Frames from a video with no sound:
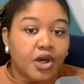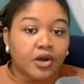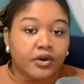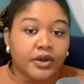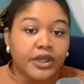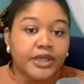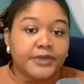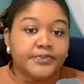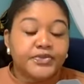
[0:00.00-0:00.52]
All
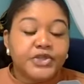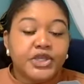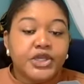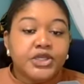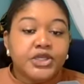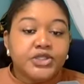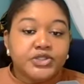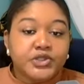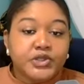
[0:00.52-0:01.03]
right.
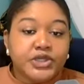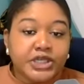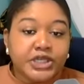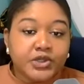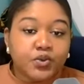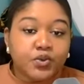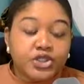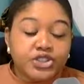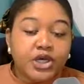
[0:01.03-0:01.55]
So,
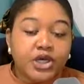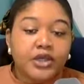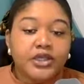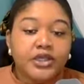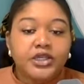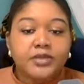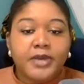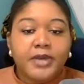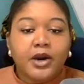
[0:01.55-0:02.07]
again, we're
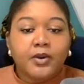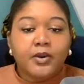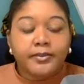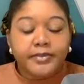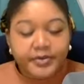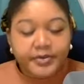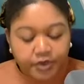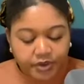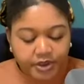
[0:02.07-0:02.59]
talking about
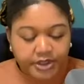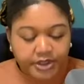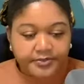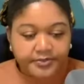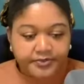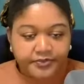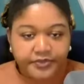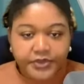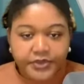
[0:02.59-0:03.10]
memory,
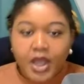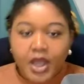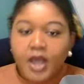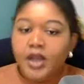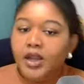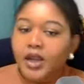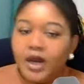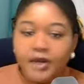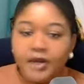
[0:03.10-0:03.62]

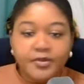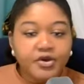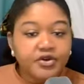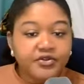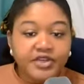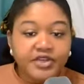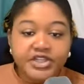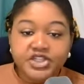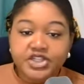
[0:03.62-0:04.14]
not
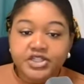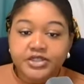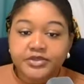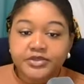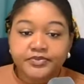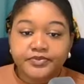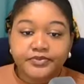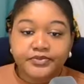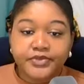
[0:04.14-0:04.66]

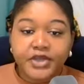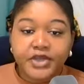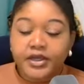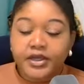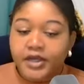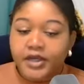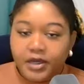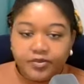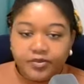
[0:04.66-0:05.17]
motivation,
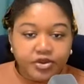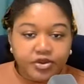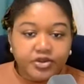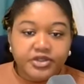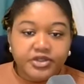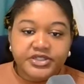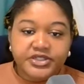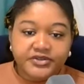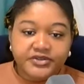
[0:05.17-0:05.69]
not
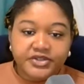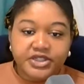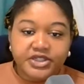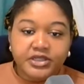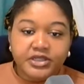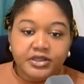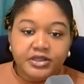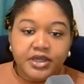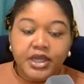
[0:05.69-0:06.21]

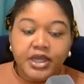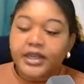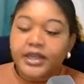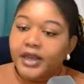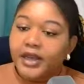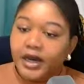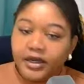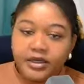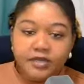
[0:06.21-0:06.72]
productivity,
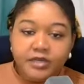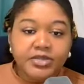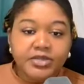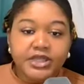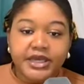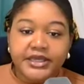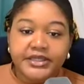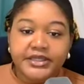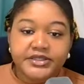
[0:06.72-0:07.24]
not
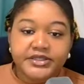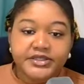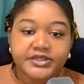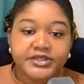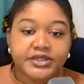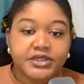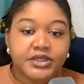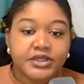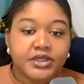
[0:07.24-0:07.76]

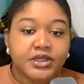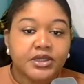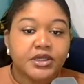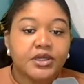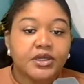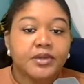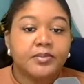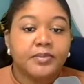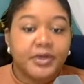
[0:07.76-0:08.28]
compliance,
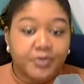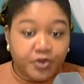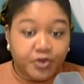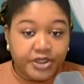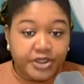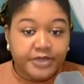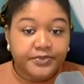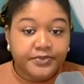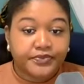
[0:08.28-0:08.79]

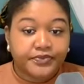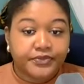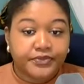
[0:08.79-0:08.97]
memory.